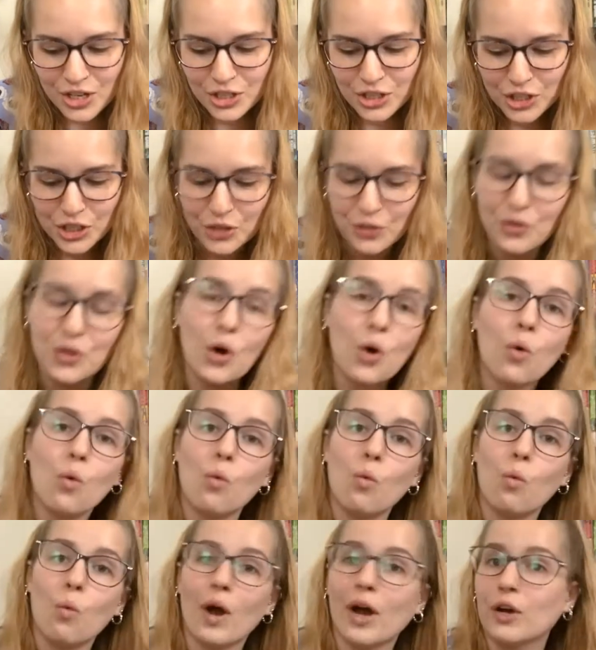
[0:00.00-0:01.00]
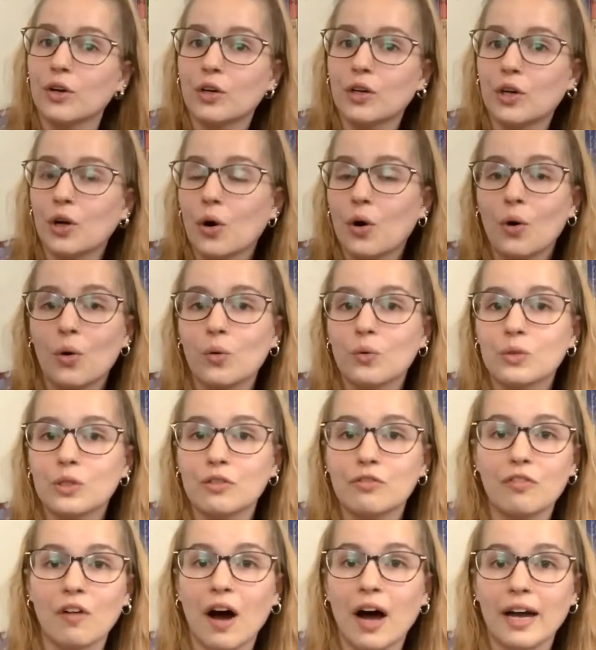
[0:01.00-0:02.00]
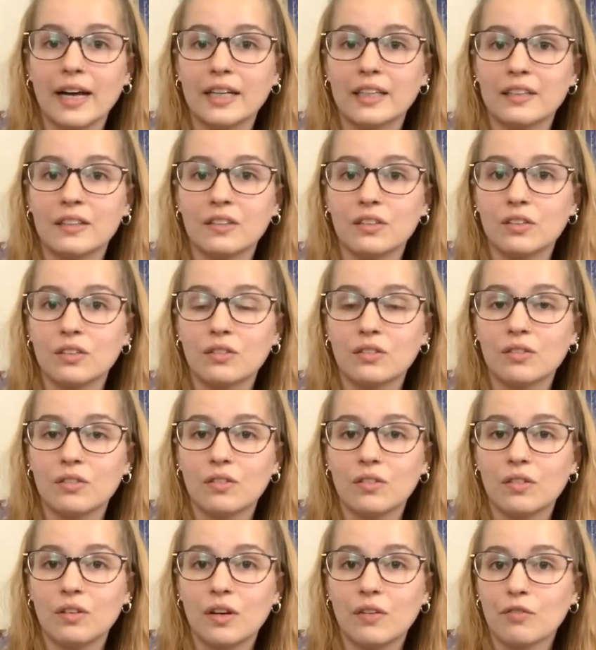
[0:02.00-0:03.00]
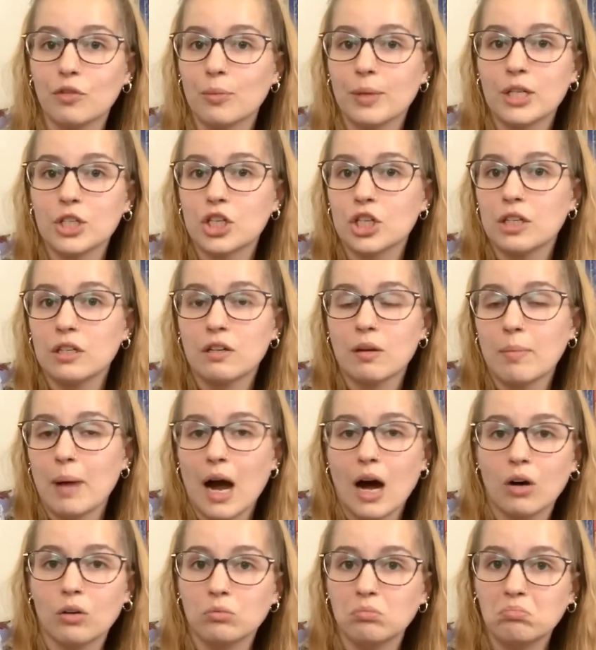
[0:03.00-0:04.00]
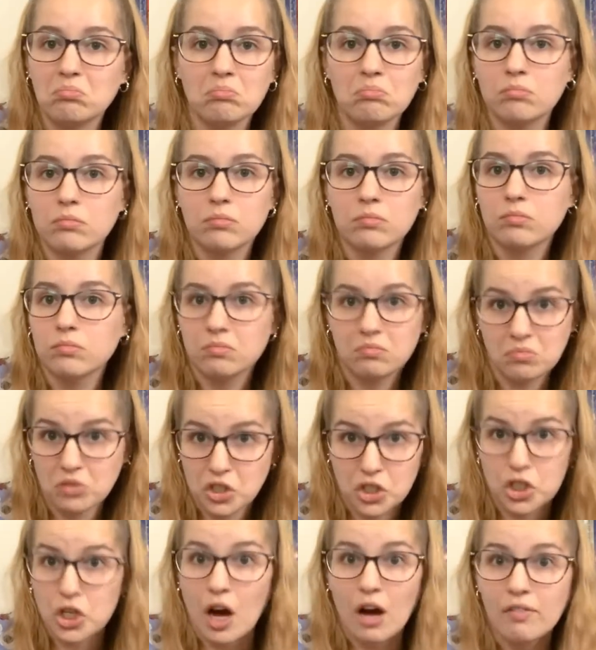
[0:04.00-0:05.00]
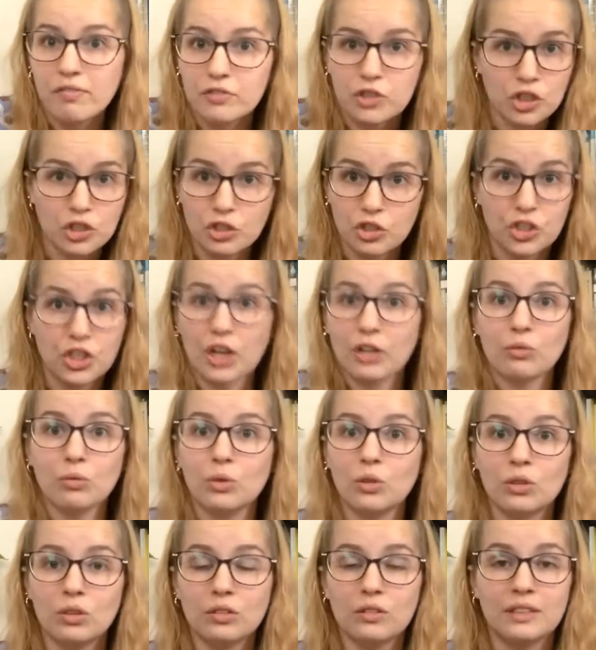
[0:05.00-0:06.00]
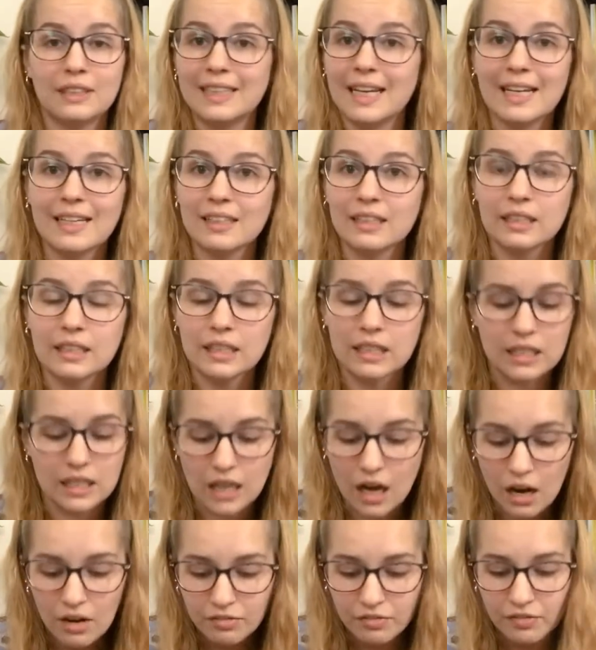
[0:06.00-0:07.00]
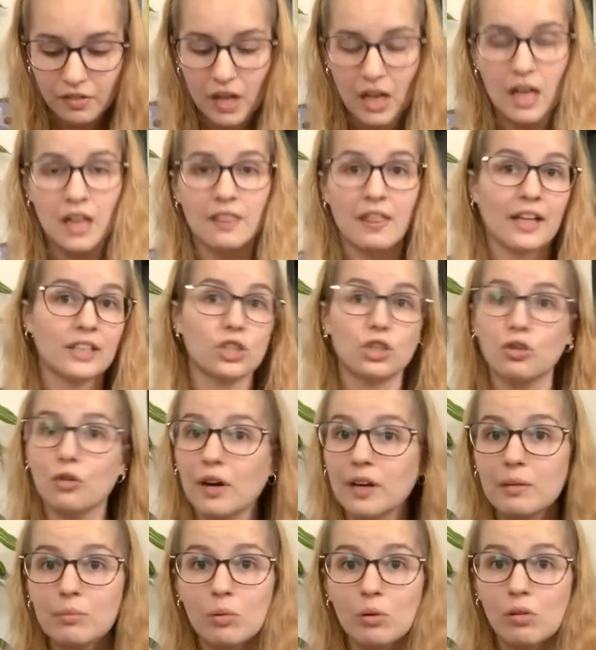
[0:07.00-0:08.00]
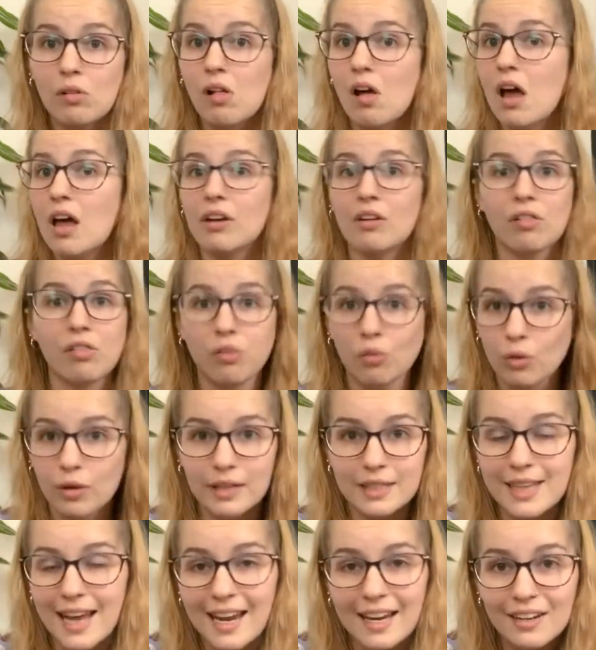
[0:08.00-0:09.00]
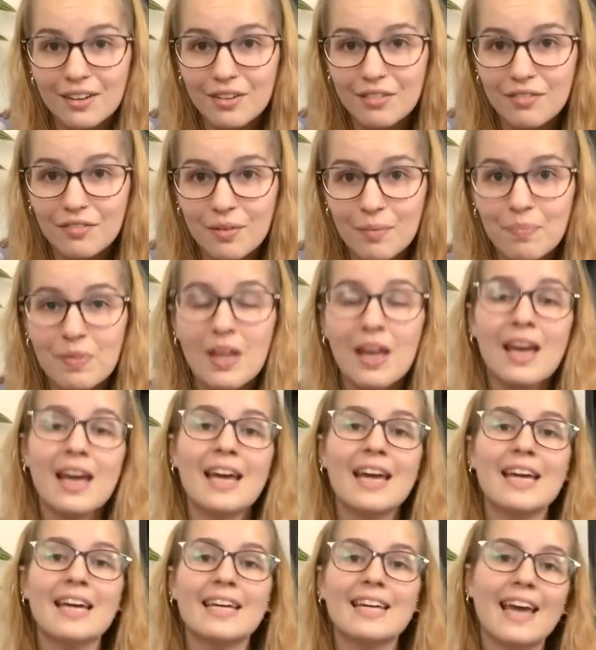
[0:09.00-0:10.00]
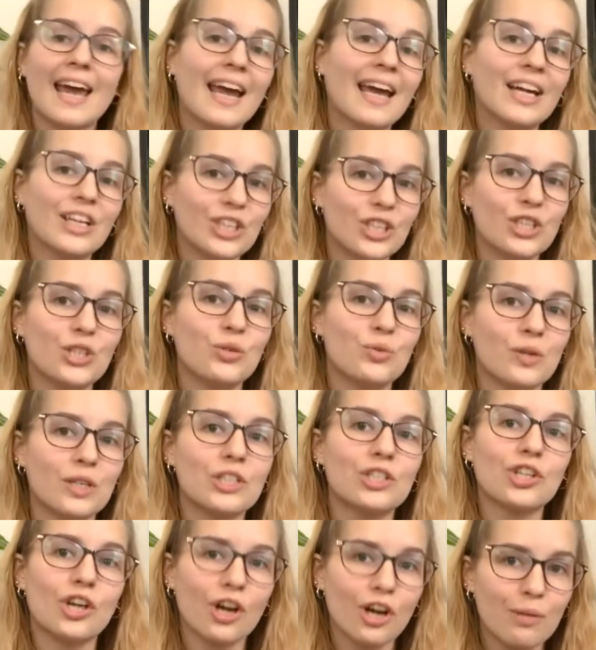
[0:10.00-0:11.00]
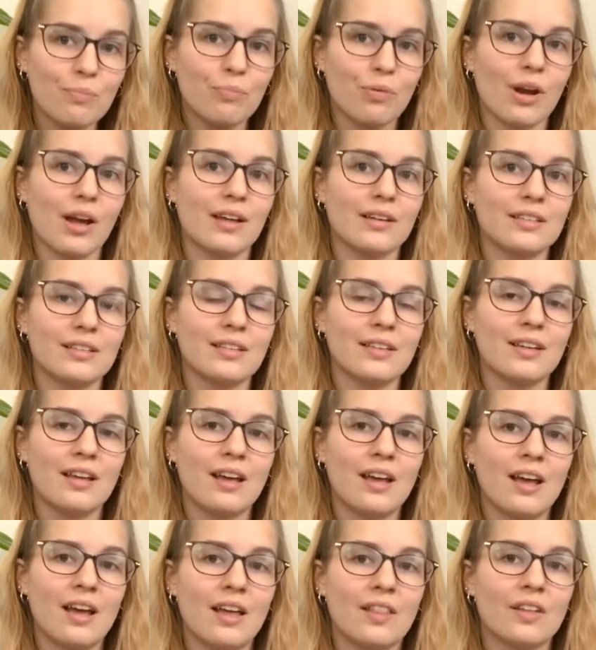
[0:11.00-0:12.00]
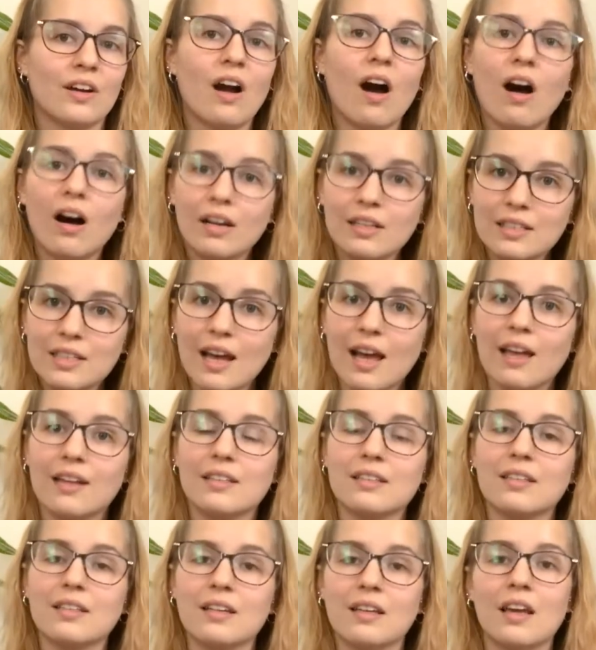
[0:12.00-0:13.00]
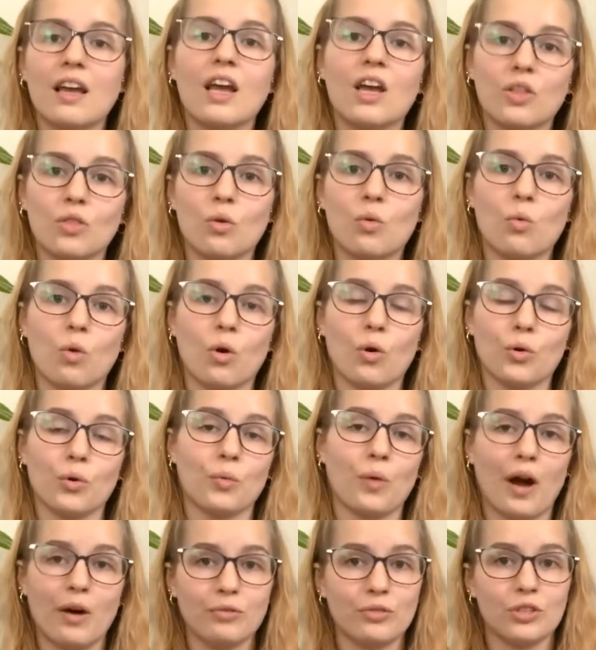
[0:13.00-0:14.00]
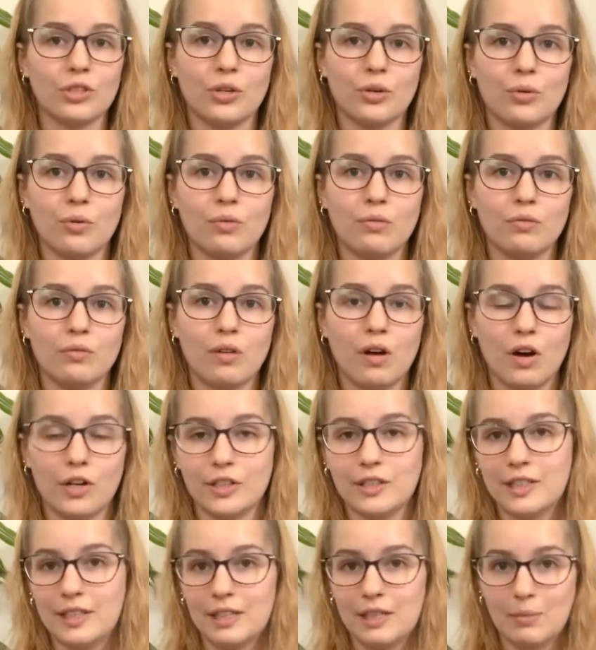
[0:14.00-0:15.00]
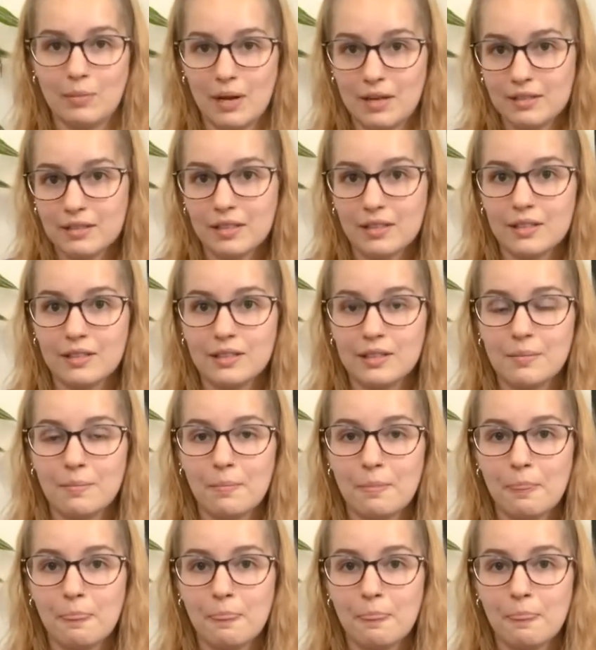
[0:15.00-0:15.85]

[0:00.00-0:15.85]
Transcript: Do you know where to go to find information about stuff, just general daily stuff that's credible and authoritative? Can you interpret the content in the world around you on a daily basis?